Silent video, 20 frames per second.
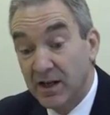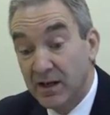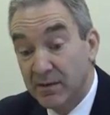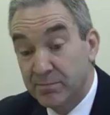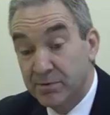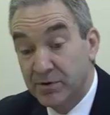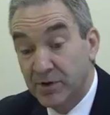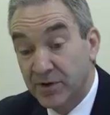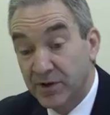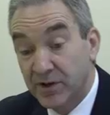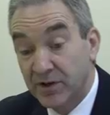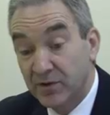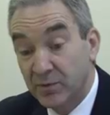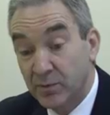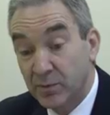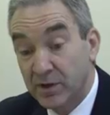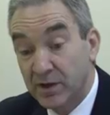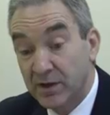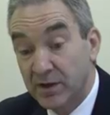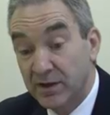
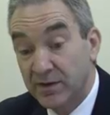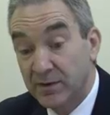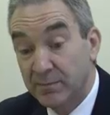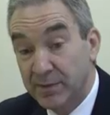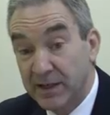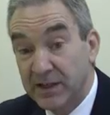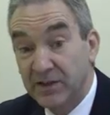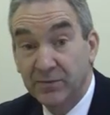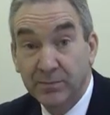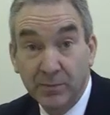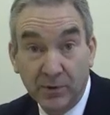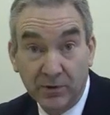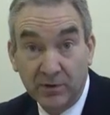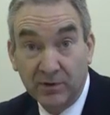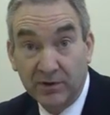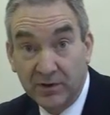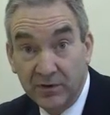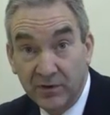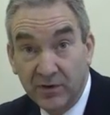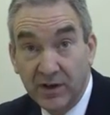product where the base model
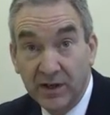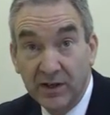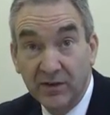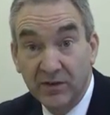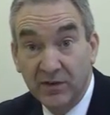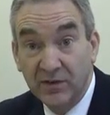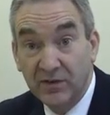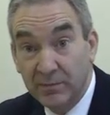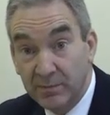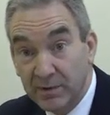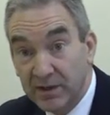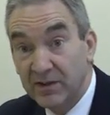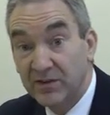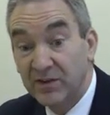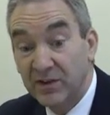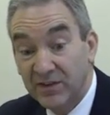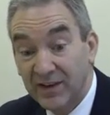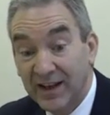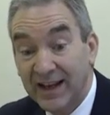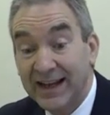contains this
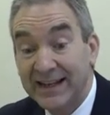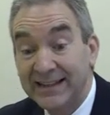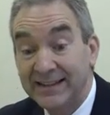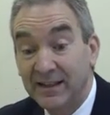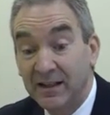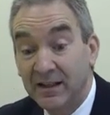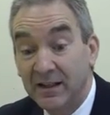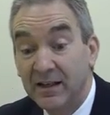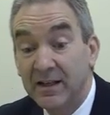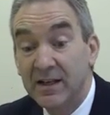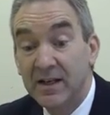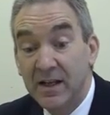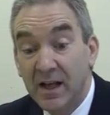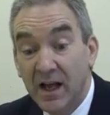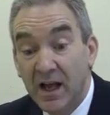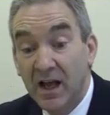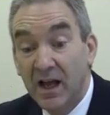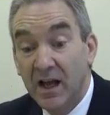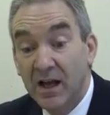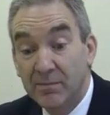ability to handle
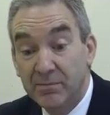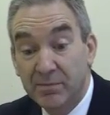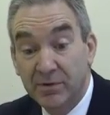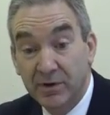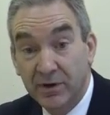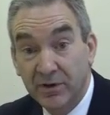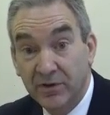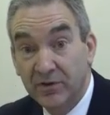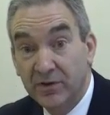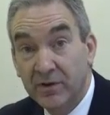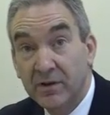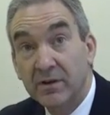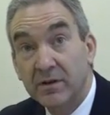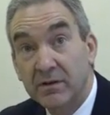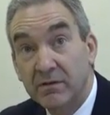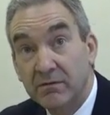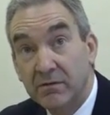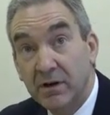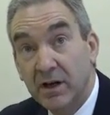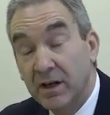price
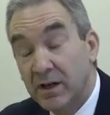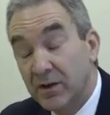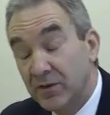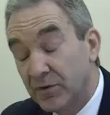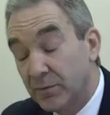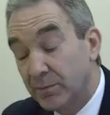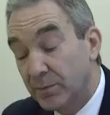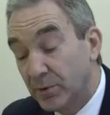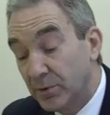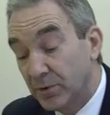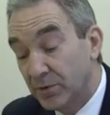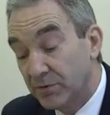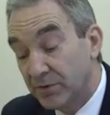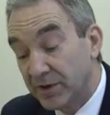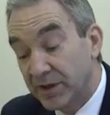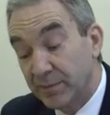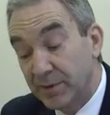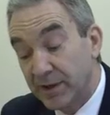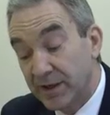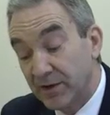support
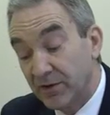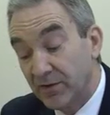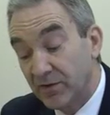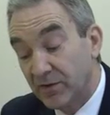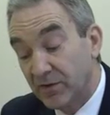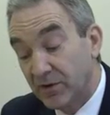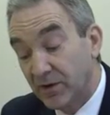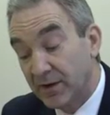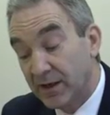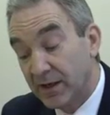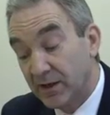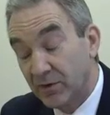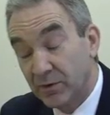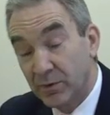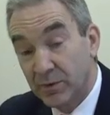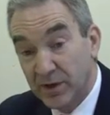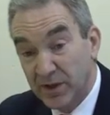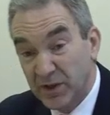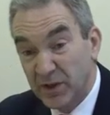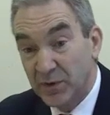rebates. So that is
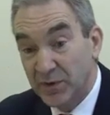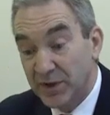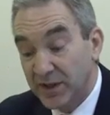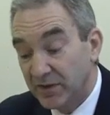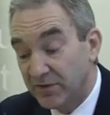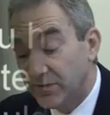quite a unique